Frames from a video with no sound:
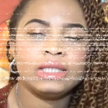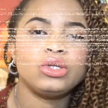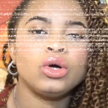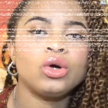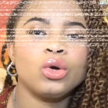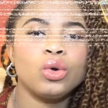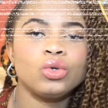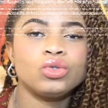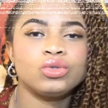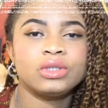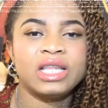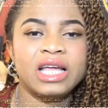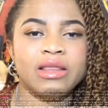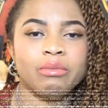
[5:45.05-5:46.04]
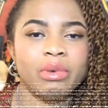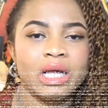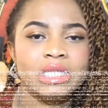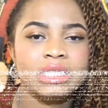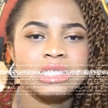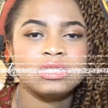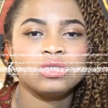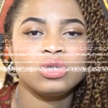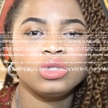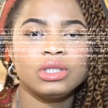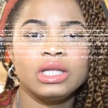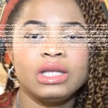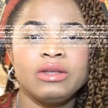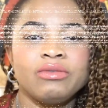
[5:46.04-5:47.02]
Don't go to third parties. Don't
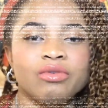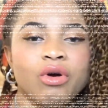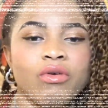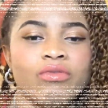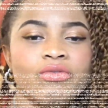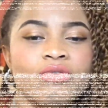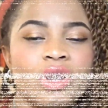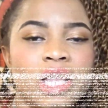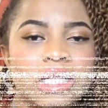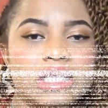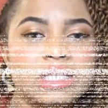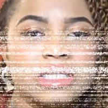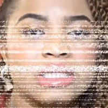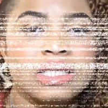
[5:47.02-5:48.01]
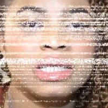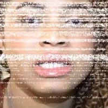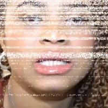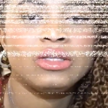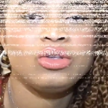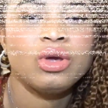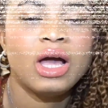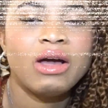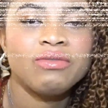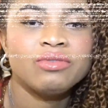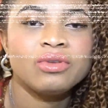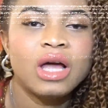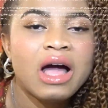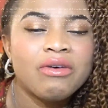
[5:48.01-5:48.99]
involve friends. You have
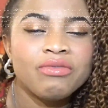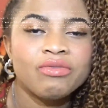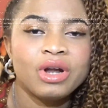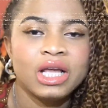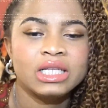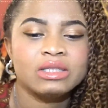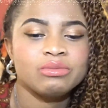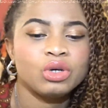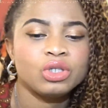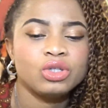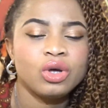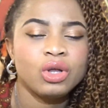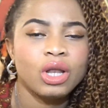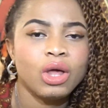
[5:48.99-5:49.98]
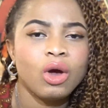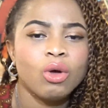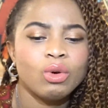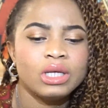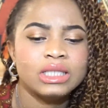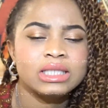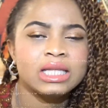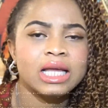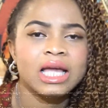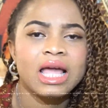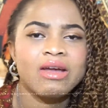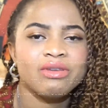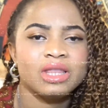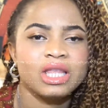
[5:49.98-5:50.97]
to have friends, but don't always take
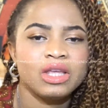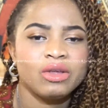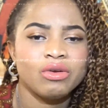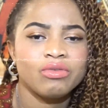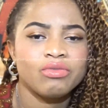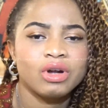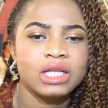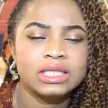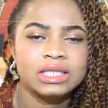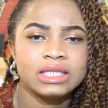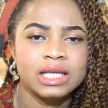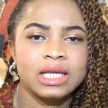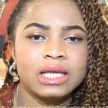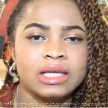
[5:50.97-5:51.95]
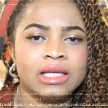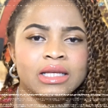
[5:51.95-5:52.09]
everything your friends say.